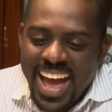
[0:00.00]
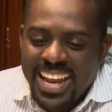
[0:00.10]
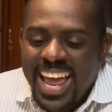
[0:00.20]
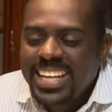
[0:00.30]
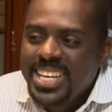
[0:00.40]

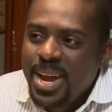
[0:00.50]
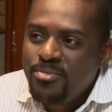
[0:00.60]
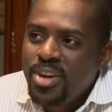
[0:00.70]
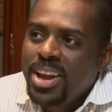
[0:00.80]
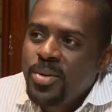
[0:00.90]
at that
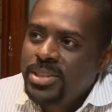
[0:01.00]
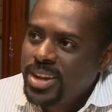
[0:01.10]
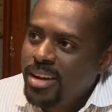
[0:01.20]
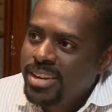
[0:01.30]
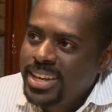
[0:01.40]
time, reggae was
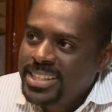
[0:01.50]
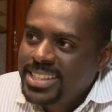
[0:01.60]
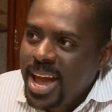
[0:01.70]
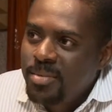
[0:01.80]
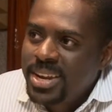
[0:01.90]
already
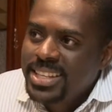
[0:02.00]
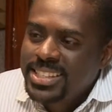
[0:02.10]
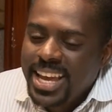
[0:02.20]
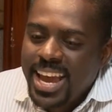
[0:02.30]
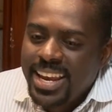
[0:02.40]

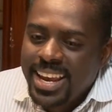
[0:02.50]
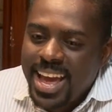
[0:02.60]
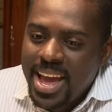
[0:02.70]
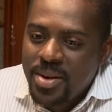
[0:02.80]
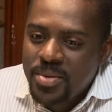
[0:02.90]
established, and
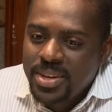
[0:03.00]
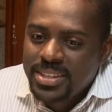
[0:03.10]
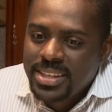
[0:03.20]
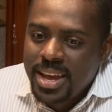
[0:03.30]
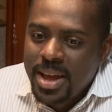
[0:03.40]
I
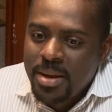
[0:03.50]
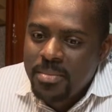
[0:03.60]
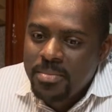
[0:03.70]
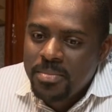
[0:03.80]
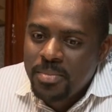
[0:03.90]
was
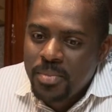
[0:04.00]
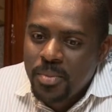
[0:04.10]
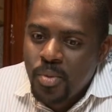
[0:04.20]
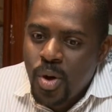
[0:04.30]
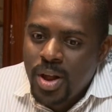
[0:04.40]

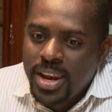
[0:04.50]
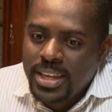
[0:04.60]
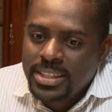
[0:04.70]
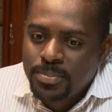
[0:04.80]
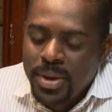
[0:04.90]
more or
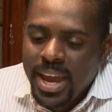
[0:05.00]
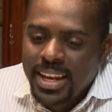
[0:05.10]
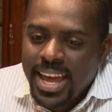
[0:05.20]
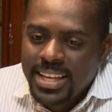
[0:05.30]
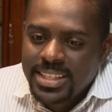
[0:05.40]
less
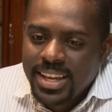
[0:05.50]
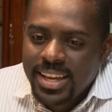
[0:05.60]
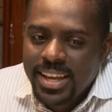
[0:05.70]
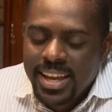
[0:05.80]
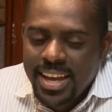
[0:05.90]
pegged as
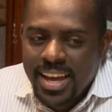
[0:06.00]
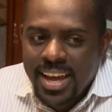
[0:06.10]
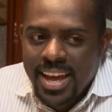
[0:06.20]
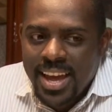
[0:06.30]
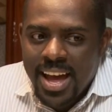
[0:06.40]
an
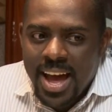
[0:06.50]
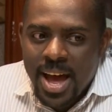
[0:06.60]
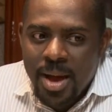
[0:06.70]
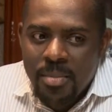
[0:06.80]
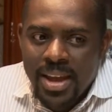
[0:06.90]

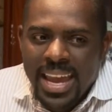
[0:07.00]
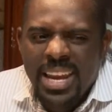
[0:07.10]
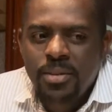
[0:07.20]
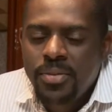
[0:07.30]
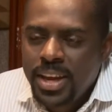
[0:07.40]

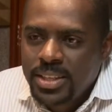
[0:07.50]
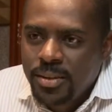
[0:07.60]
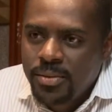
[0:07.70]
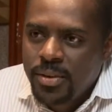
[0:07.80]
innovator